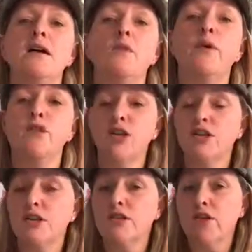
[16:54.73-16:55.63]
We've looked
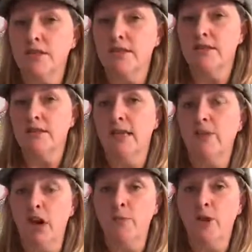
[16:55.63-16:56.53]
at trusting
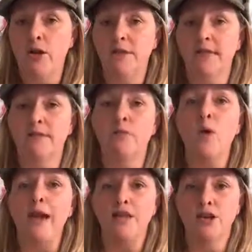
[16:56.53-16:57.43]
your own process and
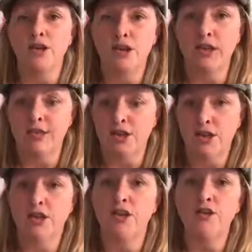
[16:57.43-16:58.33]
ways that you can do that. So you
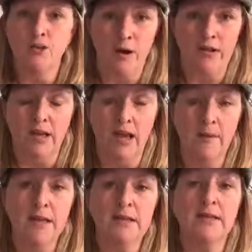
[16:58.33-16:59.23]
can do it through the wealth
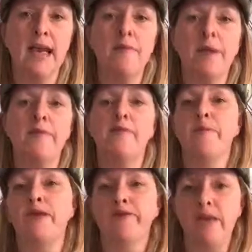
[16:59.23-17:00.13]
dynamics to get a bit
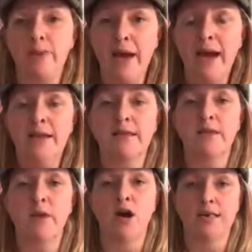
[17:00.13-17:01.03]
of feedback and
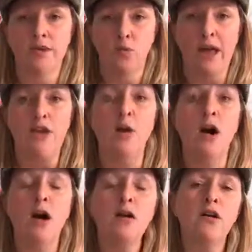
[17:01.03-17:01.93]
some idea of where you
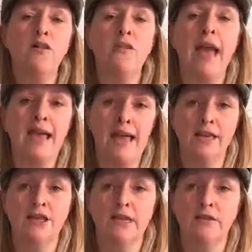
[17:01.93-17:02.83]
are on the 8
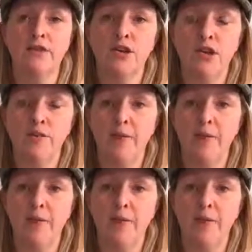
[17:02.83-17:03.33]
energies of the human